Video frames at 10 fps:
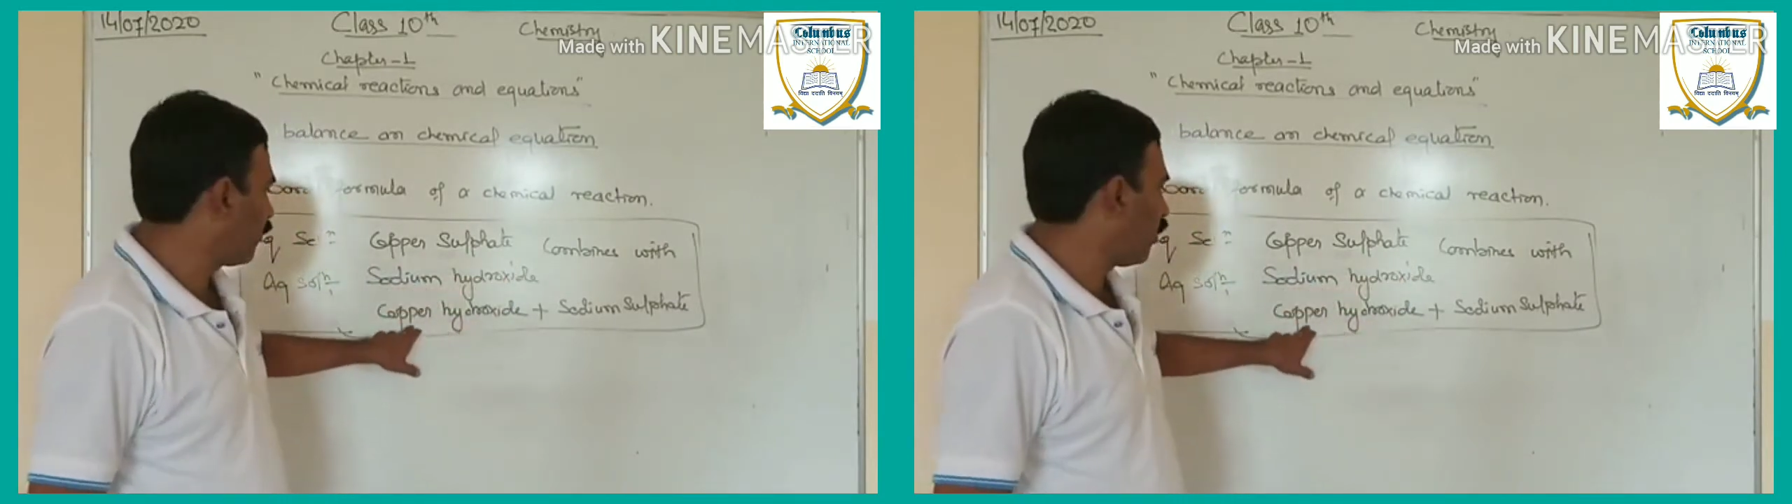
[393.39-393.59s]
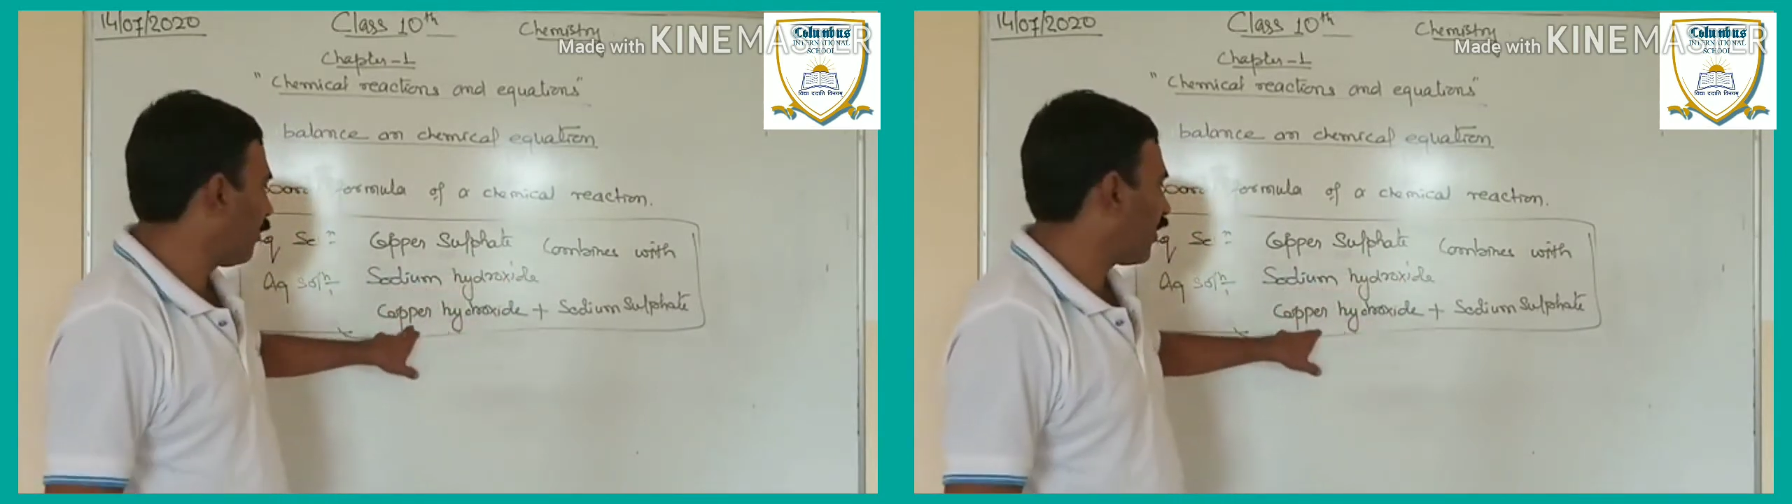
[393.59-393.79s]

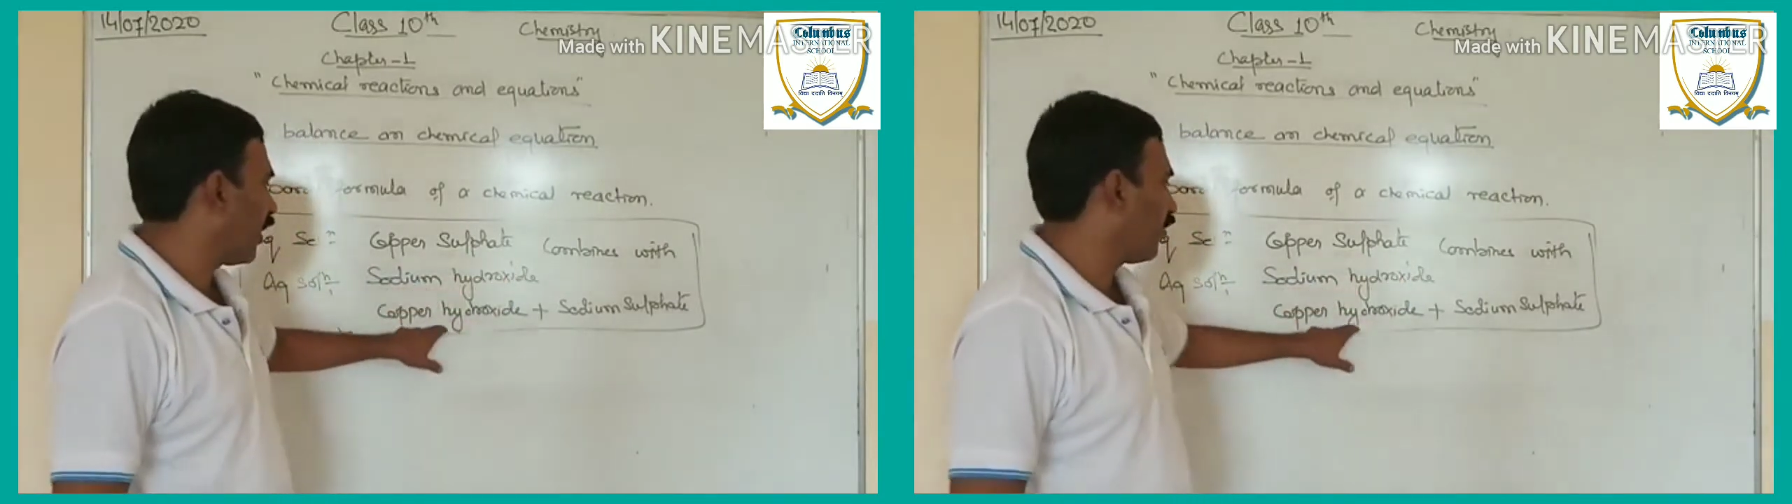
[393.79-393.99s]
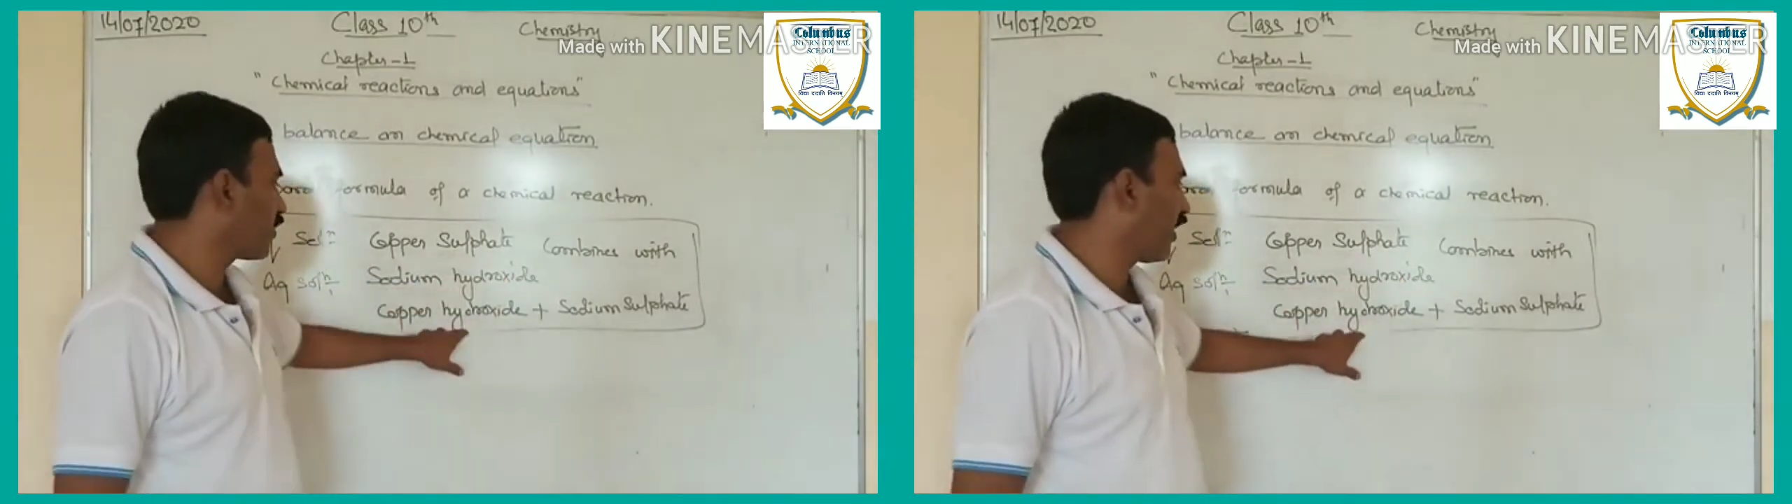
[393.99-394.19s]
copper
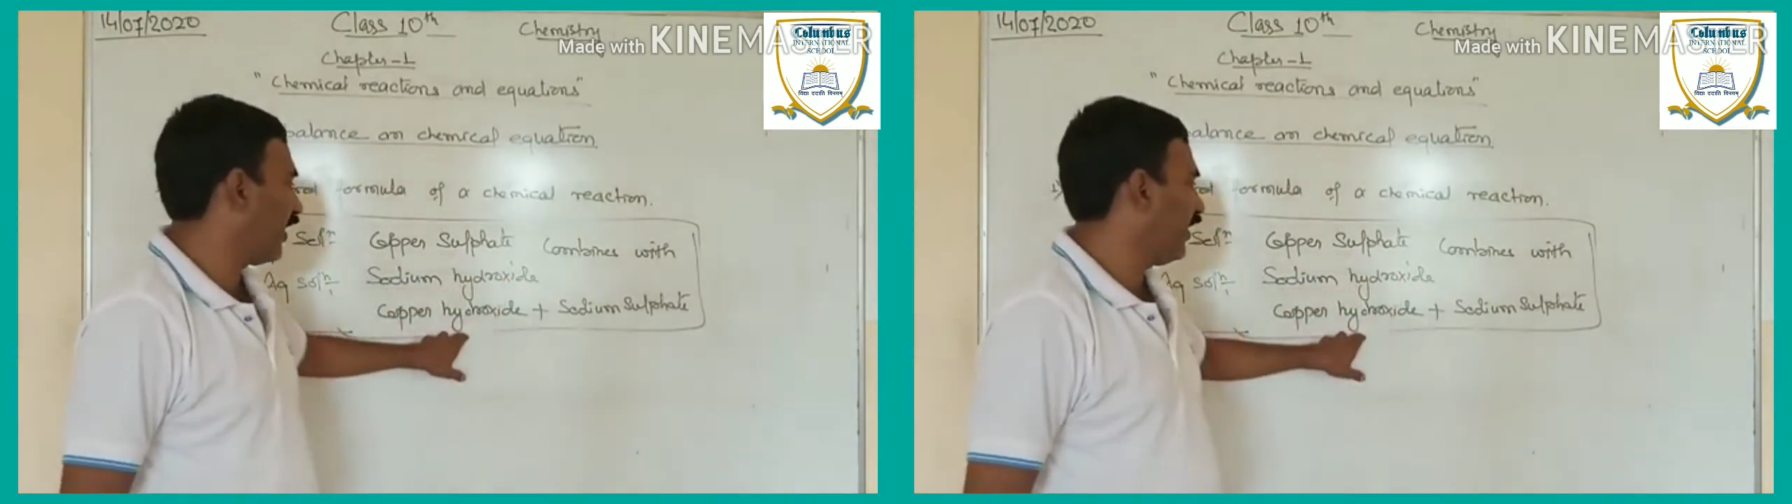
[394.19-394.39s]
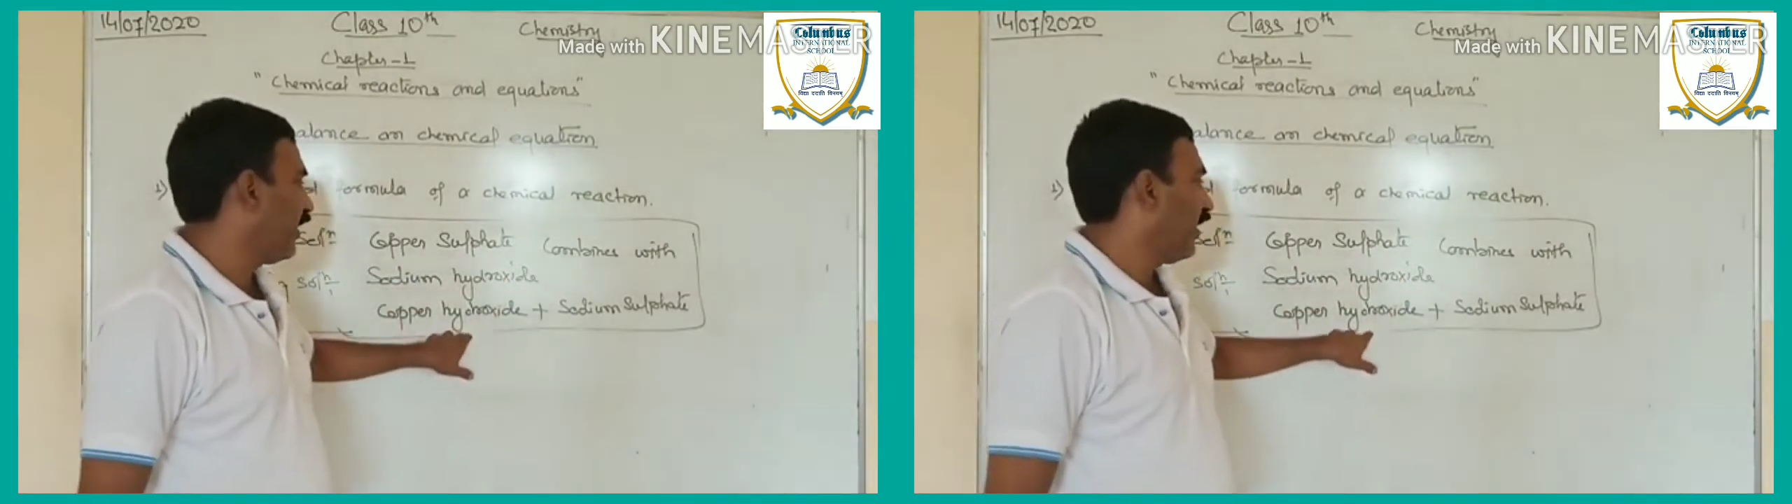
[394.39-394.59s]

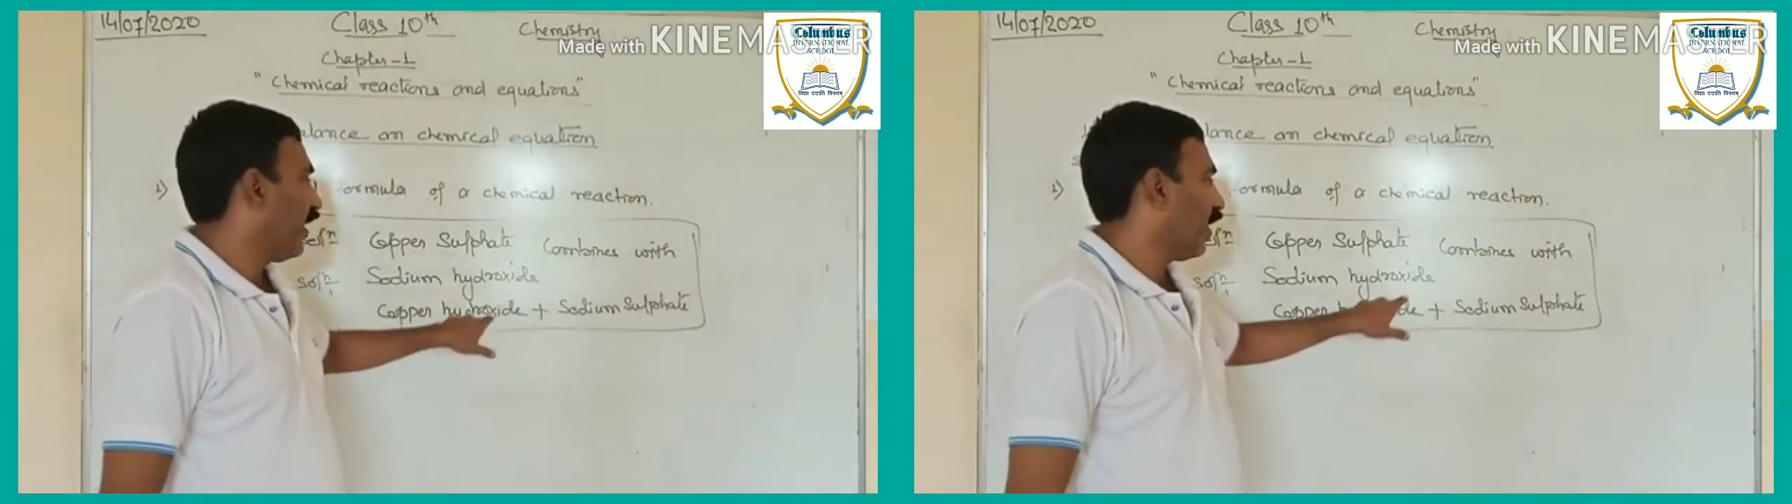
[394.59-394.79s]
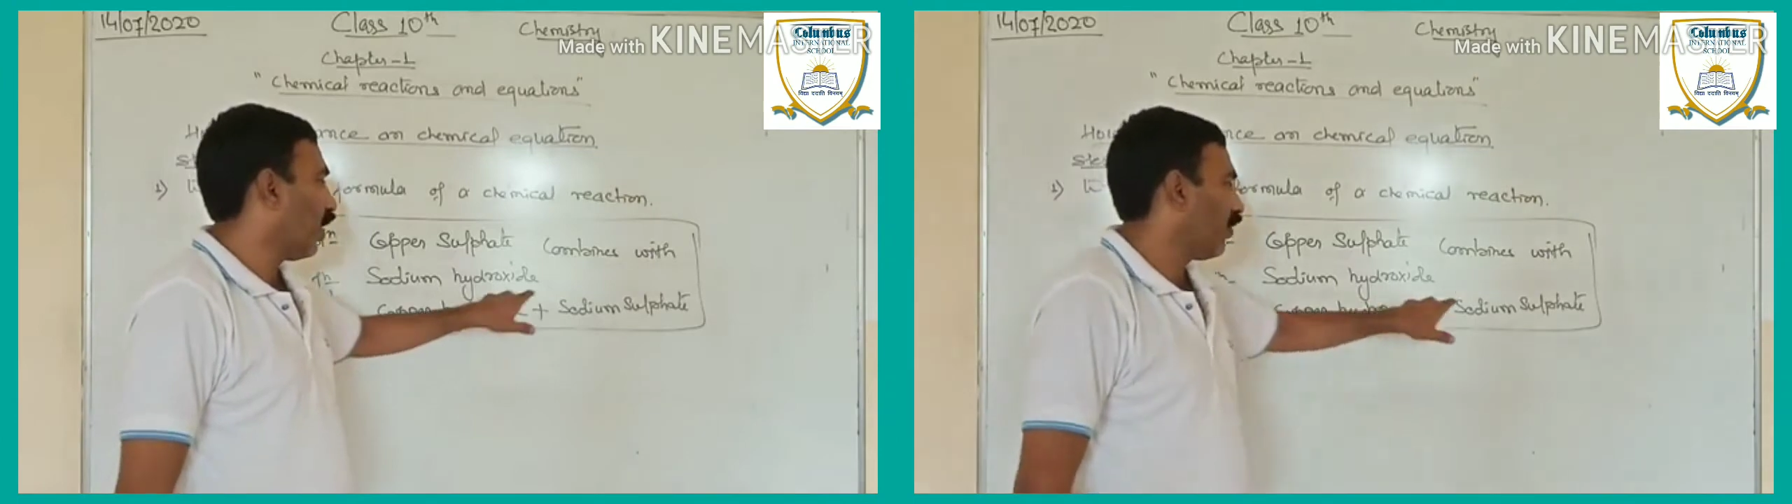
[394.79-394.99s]

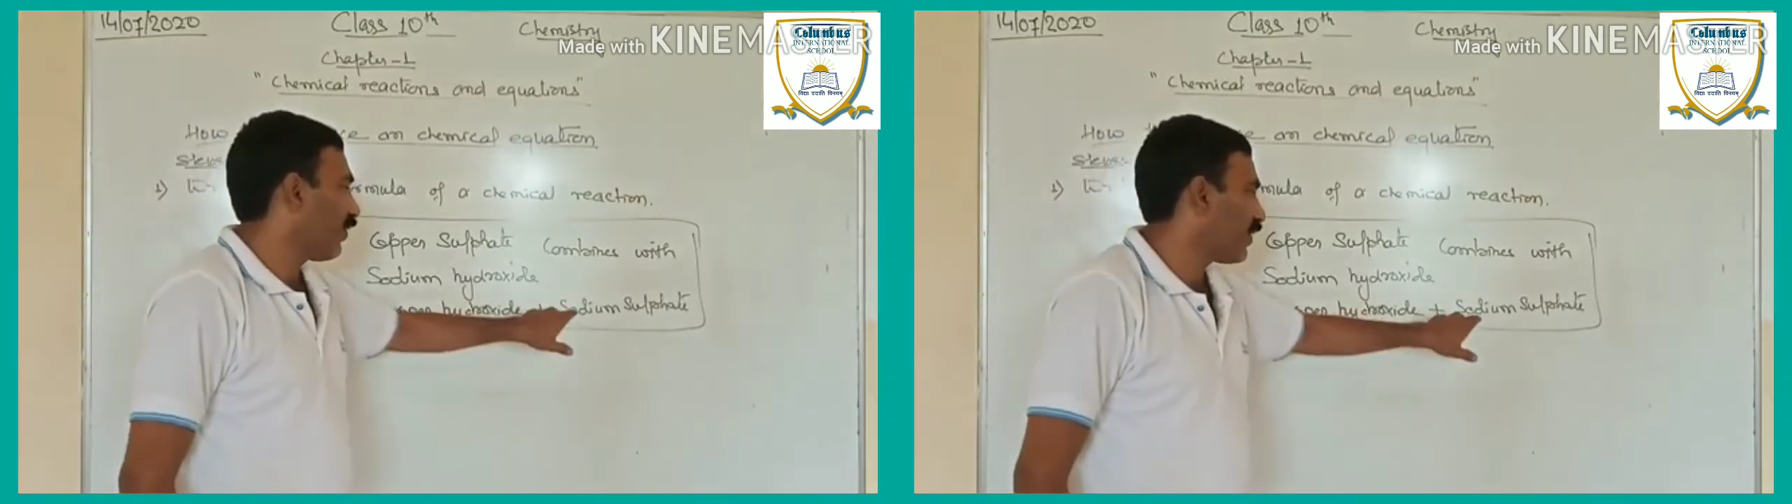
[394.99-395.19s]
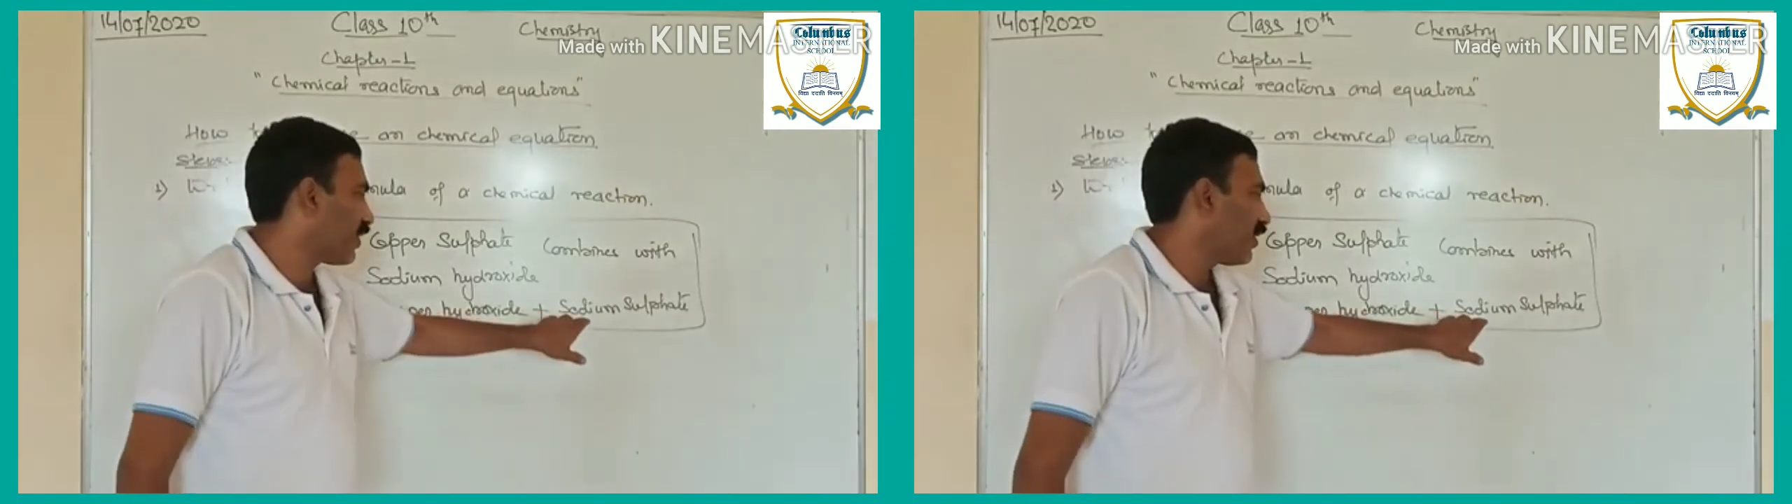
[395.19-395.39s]
hydroxide along with